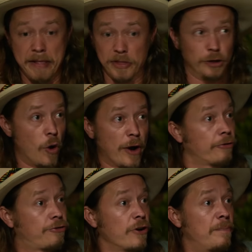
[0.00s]
The
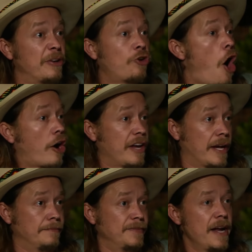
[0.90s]
lawyers should have been talking.
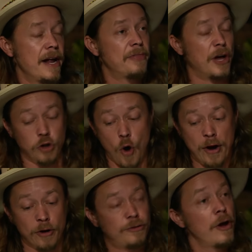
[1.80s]

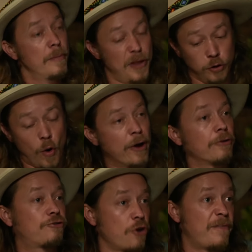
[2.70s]
The
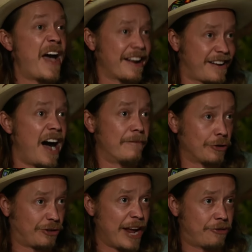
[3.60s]
lawyers should have had a
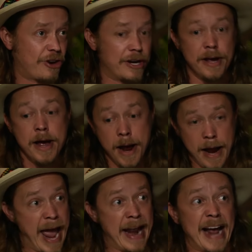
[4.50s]
conversation.
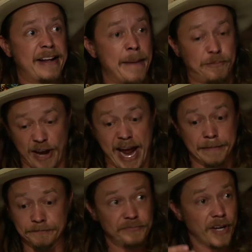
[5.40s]
And I kept saying,
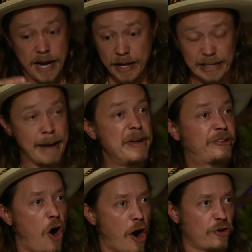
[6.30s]
let me
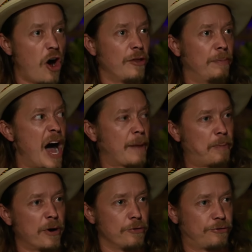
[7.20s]
talk to all the block
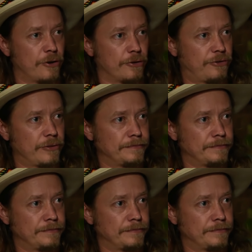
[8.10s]
producers.